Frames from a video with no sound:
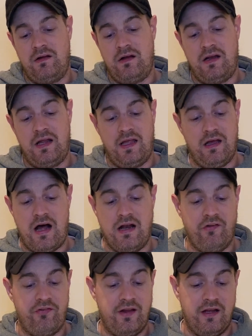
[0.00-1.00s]
Like,
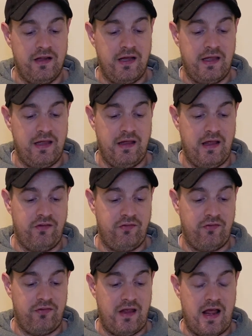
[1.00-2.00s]
honestly, like,
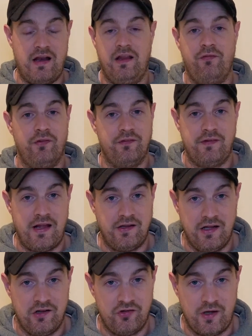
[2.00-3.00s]
it's, and even
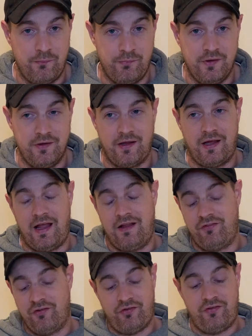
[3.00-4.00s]
Danielle Champion, like,
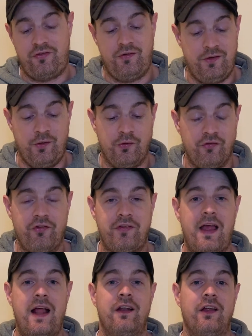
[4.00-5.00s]
it's just, you can
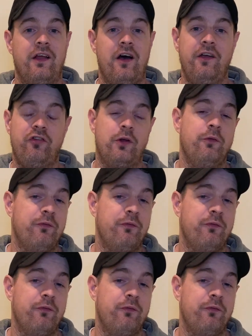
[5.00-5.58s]
just tell, like, Ice Cream